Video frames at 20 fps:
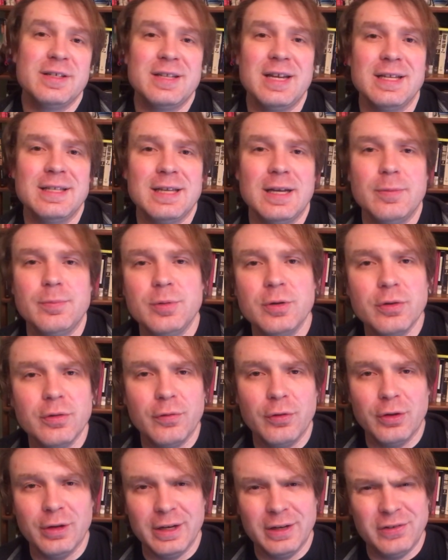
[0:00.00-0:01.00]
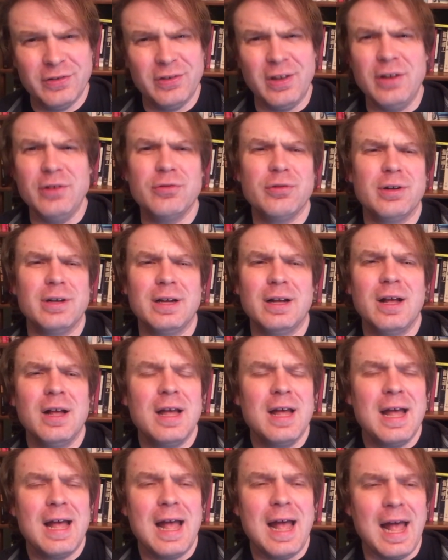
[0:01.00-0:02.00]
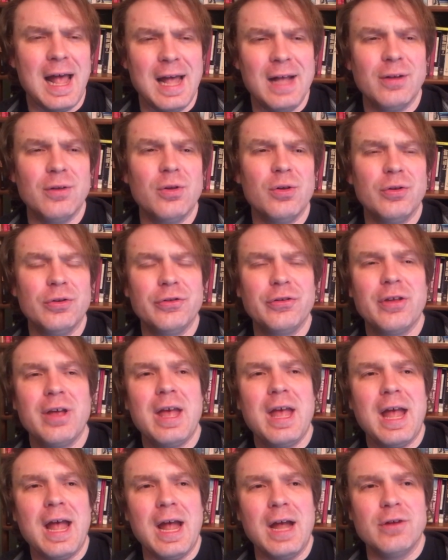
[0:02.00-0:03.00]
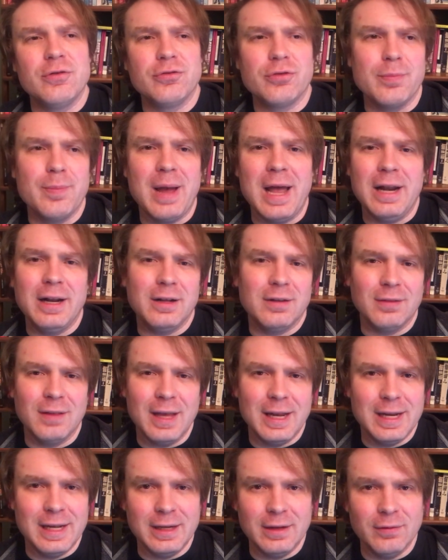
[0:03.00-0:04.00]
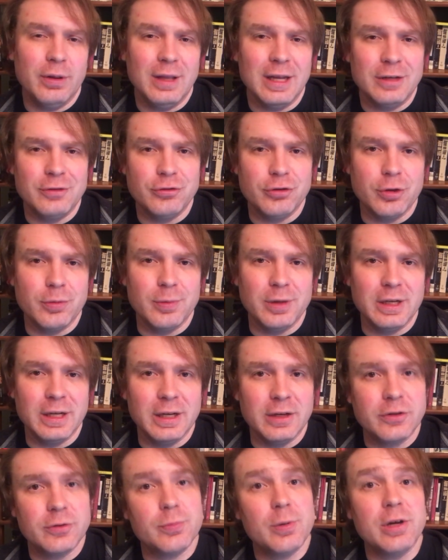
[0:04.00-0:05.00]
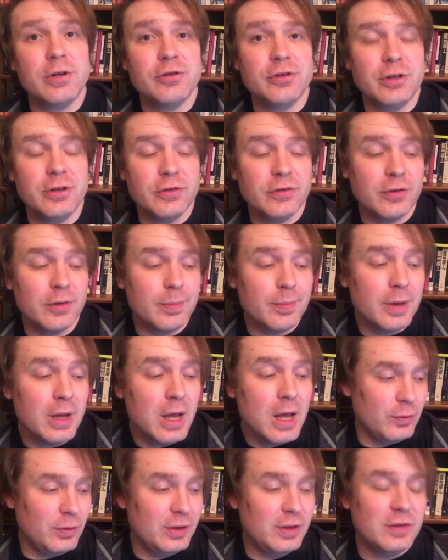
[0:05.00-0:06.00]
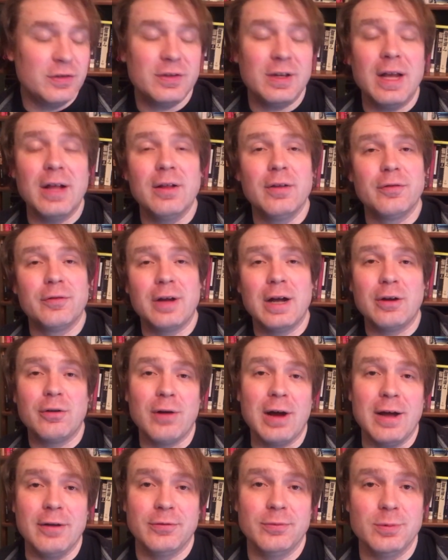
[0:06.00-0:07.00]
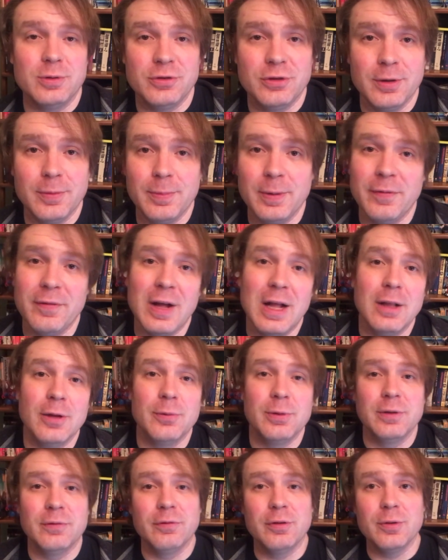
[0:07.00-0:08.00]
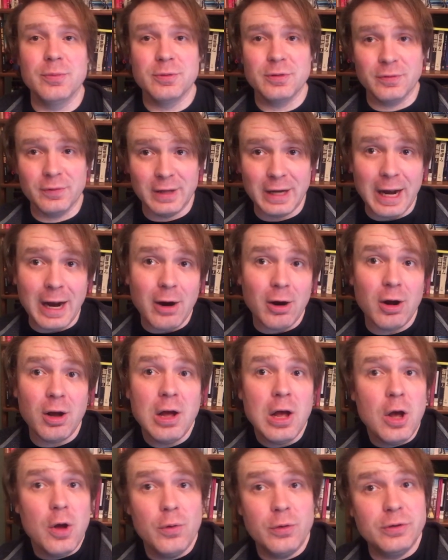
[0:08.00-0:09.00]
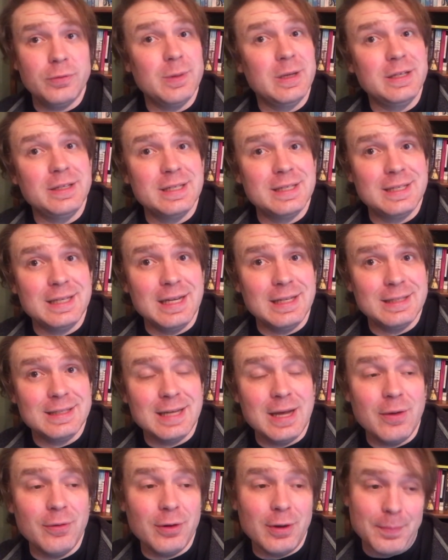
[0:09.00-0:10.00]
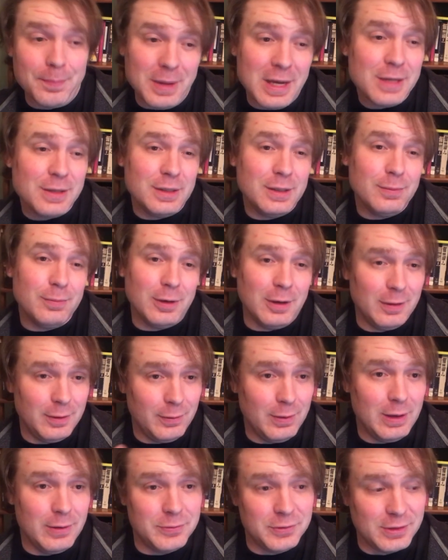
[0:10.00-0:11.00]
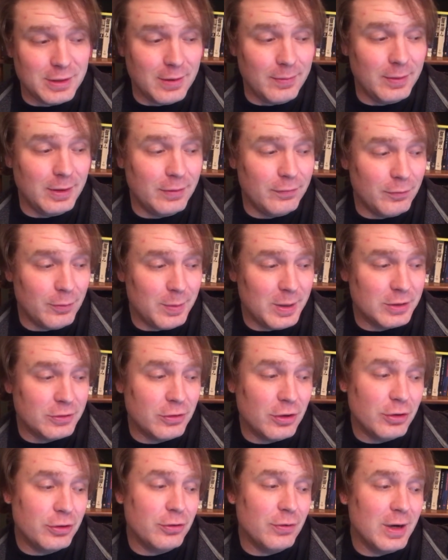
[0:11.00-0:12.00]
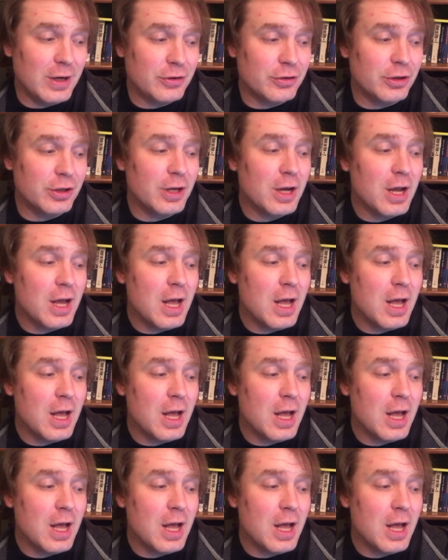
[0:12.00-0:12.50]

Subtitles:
sets had beautiful eccentric angles and dramatic lighting like German Expressionism, with the scale of craftsmanship of Hollywood films of the era, which makes the set sound amazing, probably why it was nominated for Best Art Direction.